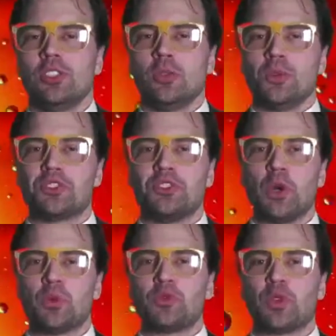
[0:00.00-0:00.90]
was
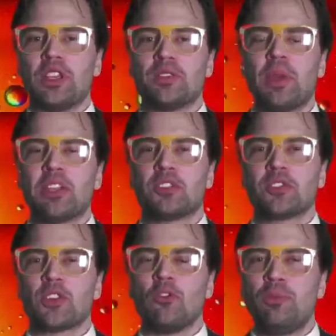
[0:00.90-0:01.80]
known for his pictures
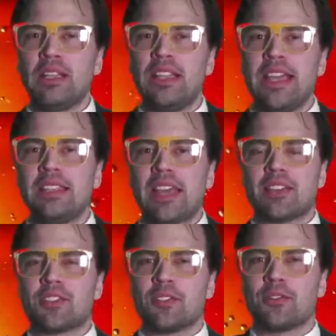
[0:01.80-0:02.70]
of ballet
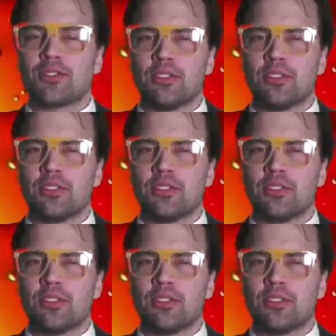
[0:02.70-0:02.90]
dancers?